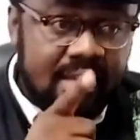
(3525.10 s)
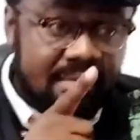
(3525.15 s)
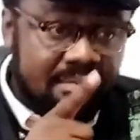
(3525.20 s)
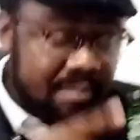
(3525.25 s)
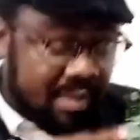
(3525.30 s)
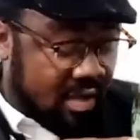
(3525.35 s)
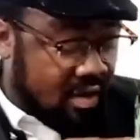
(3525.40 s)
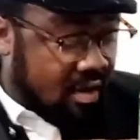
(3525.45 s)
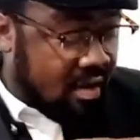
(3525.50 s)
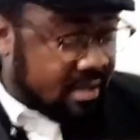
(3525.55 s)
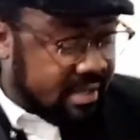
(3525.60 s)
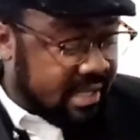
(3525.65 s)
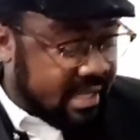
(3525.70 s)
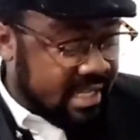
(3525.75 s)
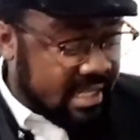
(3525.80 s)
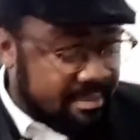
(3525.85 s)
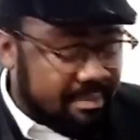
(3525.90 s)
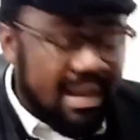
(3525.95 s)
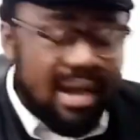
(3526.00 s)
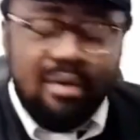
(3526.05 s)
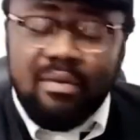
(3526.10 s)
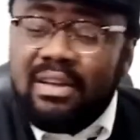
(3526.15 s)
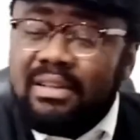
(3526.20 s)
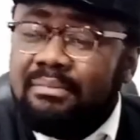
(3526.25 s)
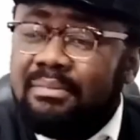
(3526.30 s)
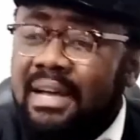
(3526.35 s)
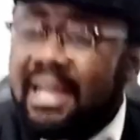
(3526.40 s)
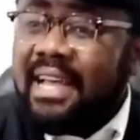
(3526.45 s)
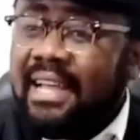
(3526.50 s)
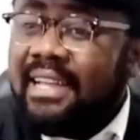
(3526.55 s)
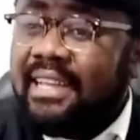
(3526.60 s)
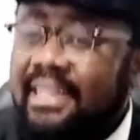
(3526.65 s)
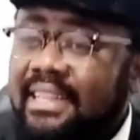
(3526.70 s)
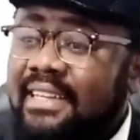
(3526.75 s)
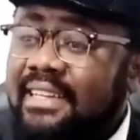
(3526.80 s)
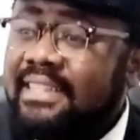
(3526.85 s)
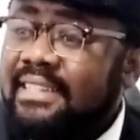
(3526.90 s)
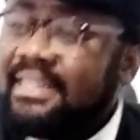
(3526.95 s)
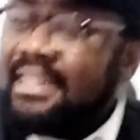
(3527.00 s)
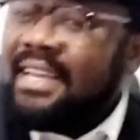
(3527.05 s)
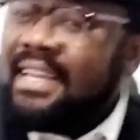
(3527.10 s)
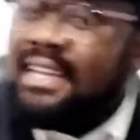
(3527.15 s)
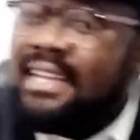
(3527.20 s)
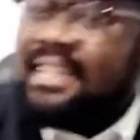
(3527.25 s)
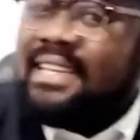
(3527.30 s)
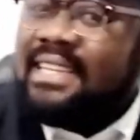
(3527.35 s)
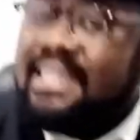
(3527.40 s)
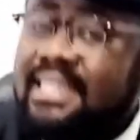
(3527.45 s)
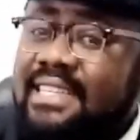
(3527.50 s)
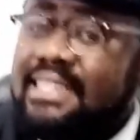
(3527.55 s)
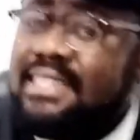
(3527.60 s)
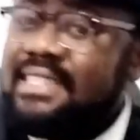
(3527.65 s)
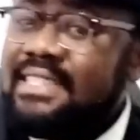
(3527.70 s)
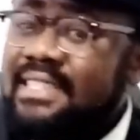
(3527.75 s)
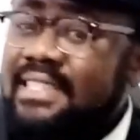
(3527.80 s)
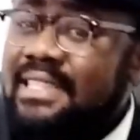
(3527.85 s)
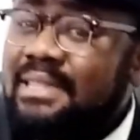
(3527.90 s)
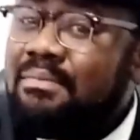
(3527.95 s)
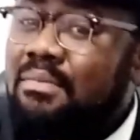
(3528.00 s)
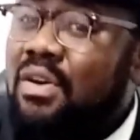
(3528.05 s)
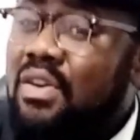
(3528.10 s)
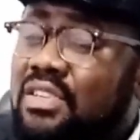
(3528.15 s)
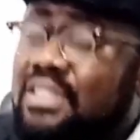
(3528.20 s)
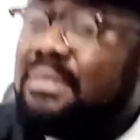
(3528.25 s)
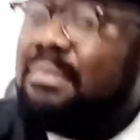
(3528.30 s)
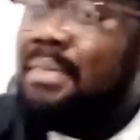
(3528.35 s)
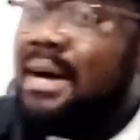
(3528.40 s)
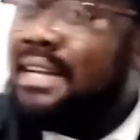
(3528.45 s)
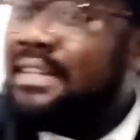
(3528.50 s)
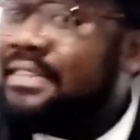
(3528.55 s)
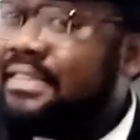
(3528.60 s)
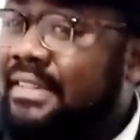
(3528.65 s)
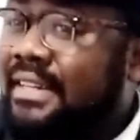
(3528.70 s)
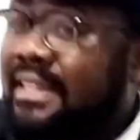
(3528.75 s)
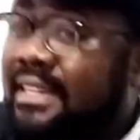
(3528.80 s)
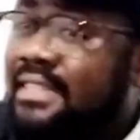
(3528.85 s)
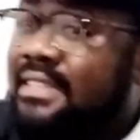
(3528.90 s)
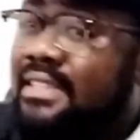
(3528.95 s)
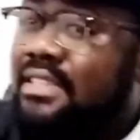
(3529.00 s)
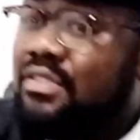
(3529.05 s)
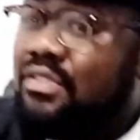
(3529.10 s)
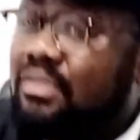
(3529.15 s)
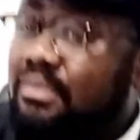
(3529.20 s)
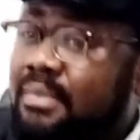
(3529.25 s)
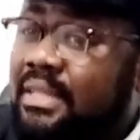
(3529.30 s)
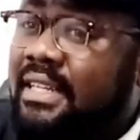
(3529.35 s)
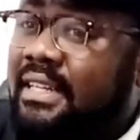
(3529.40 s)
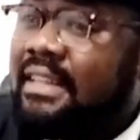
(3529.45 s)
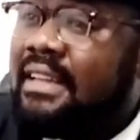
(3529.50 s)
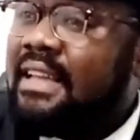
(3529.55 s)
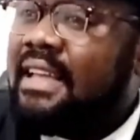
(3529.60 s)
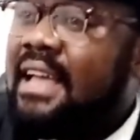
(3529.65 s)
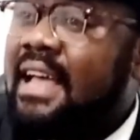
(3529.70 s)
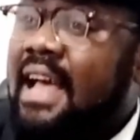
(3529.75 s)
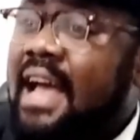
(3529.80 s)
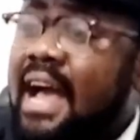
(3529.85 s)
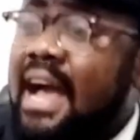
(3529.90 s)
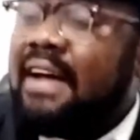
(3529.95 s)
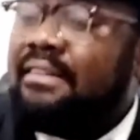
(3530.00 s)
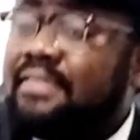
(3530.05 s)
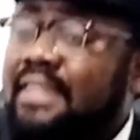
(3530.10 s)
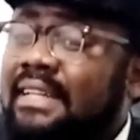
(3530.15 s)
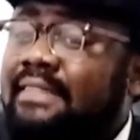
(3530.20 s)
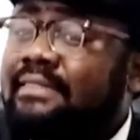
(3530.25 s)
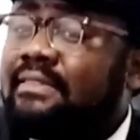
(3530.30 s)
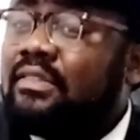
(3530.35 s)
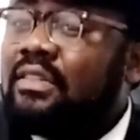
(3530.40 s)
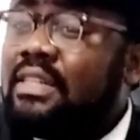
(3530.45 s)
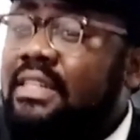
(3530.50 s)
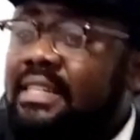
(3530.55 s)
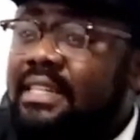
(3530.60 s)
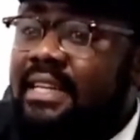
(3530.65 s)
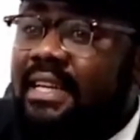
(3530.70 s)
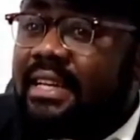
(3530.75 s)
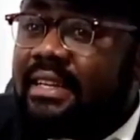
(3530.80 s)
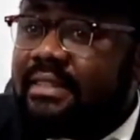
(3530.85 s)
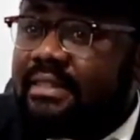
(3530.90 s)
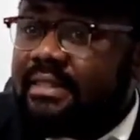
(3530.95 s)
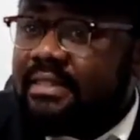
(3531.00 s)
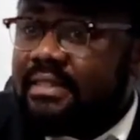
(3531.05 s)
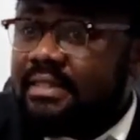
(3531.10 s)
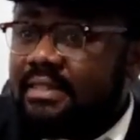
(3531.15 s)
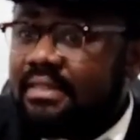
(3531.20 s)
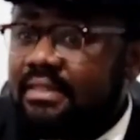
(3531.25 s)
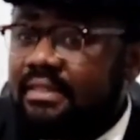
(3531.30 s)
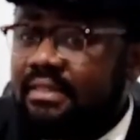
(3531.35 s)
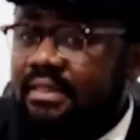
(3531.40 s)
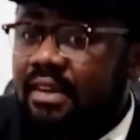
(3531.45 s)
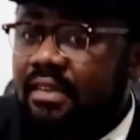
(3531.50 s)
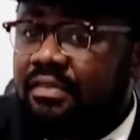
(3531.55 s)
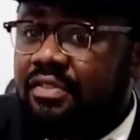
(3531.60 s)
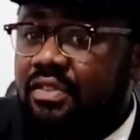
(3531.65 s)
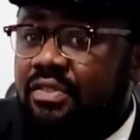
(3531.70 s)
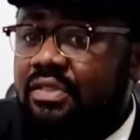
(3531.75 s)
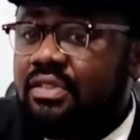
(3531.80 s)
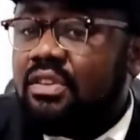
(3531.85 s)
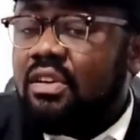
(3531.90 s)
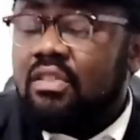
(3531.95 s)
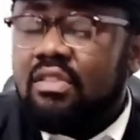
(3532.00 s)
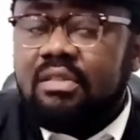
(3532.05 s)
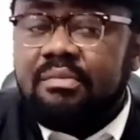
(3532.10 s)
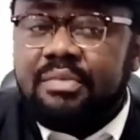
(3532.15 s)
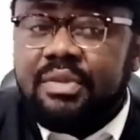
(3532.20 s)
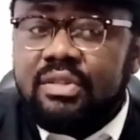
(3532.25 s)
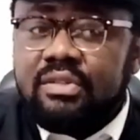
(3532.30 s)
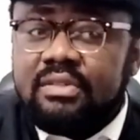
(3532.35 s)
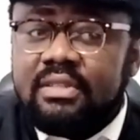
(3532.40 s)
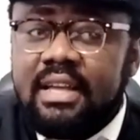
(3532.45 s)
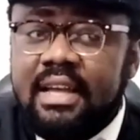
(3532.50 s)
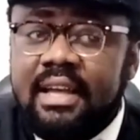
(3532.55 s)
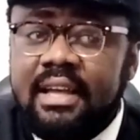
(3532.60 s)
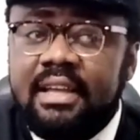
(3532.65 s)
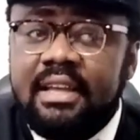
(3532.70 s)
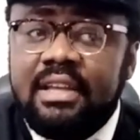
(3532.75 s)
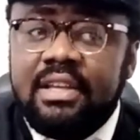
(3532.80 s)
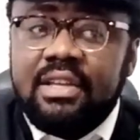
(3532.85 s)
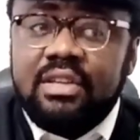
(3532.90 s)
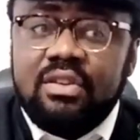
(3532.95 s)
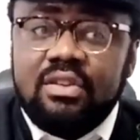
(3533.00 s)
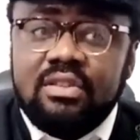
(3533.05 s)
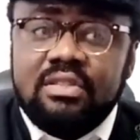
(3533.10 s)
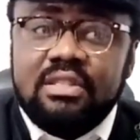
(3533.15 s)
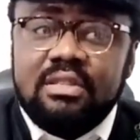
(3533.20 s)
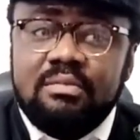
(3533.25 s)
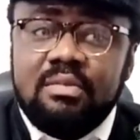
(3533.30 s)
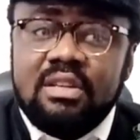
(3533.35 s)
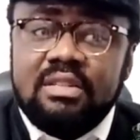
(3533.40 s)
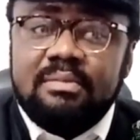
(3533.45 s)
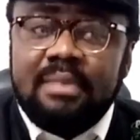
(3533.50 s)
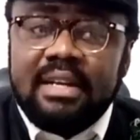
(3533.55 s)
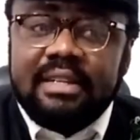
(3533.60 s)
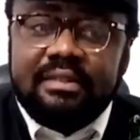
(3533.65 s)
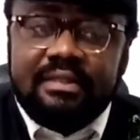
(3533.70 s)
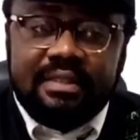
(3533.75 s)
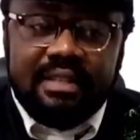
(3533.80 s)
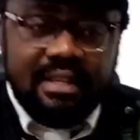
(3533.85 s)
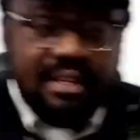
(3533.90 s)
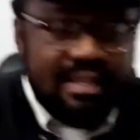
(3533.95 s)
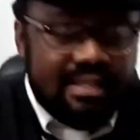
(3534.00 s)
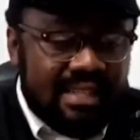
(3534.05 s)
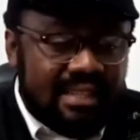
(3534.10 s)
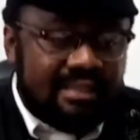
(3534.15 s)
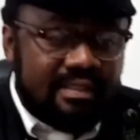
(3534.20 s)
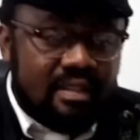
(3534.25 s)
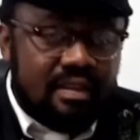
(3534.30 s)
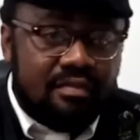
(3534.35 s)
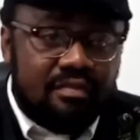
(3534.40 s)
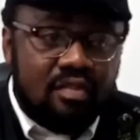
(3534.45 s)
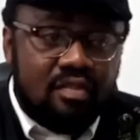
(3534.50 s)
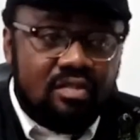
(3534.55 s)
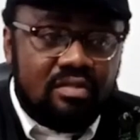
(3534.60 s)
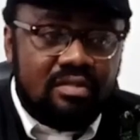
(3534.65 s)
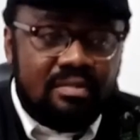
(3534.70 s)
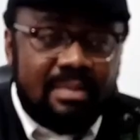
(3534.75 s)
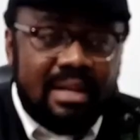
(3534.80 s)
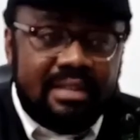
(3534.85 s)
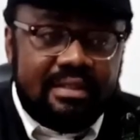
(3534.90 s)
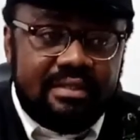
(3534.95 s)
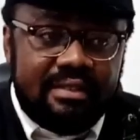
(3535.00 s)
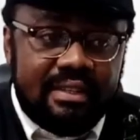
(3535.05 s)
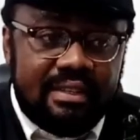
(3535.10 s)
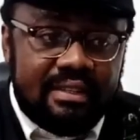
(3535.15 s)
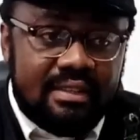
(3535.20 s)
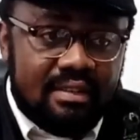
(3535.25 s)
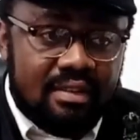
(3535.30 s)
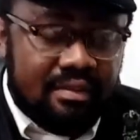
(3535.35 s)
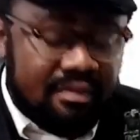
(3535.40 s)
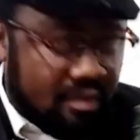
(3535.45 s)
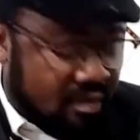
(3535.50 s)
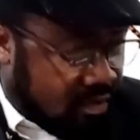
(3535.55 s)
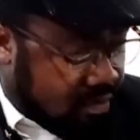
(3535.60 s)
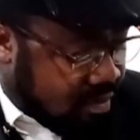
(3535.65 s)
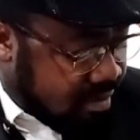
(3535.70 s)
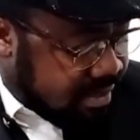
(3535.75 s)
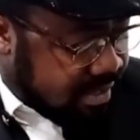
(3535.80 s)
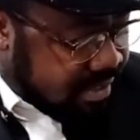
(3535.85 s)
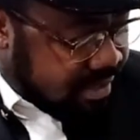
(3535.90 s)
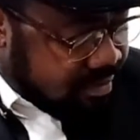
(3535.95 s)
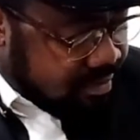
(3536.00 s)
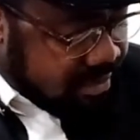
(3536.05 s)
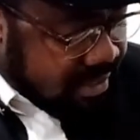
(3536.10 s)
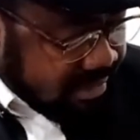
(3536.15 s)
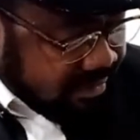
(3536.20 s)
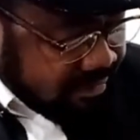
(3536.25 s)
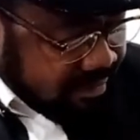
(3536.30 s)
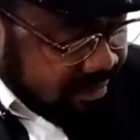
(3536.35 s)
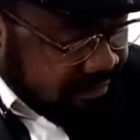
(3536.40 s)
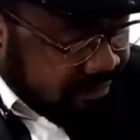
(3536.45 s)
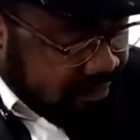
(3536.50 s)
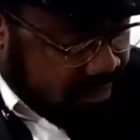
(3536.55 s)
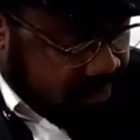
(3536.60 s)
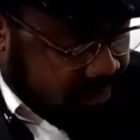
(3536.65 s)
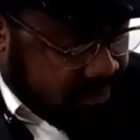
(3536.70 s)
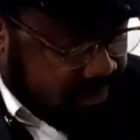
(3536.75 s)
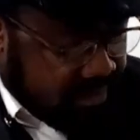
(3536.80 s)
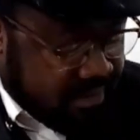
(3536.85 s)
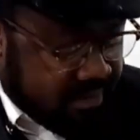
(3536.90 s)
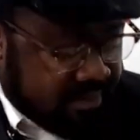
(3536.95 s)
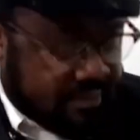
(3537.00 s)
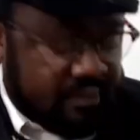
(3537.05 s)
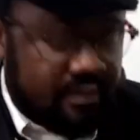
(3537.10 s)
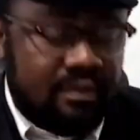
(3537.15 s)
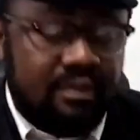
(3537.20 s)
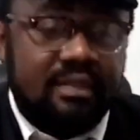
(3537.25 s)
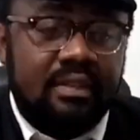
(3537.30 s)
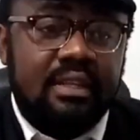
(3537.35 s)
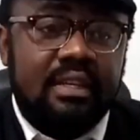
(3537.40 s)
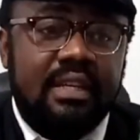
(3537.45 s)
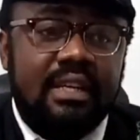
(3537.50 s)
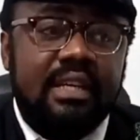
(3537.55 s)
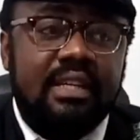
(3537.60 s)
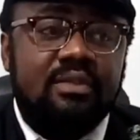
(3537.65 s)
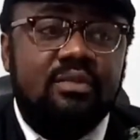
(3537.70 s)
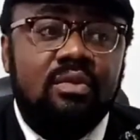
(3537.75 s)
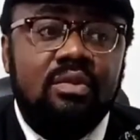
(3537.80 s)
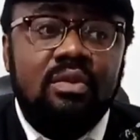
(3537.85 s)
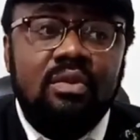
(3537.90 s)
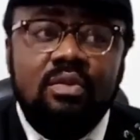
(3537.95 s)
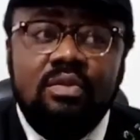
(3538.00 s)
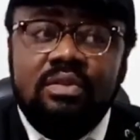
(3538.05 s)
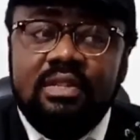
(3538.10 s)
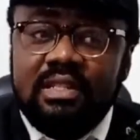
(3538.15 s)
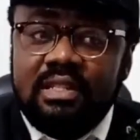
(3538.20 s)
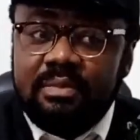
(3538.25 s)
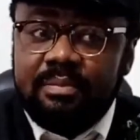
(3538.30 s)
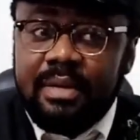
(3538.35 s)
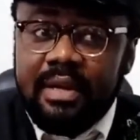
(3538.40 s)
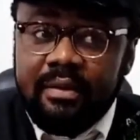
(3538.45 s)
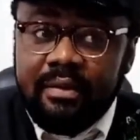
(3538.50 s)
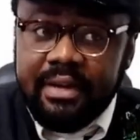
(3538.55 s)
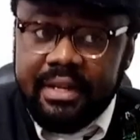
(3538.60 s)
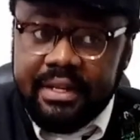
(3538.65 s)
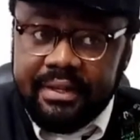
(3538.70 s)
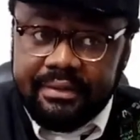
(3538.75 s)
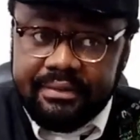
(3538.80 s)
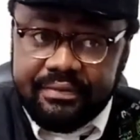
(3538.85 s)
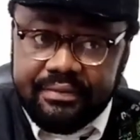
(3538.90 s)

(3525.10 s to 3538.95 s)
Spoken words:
Because it is powered by the CMOS battery. Listen to me. After 3 years of using your computer, your CMOS battery is a 3 volts battery. If you look on it, you see 3 volts. It will lose its power.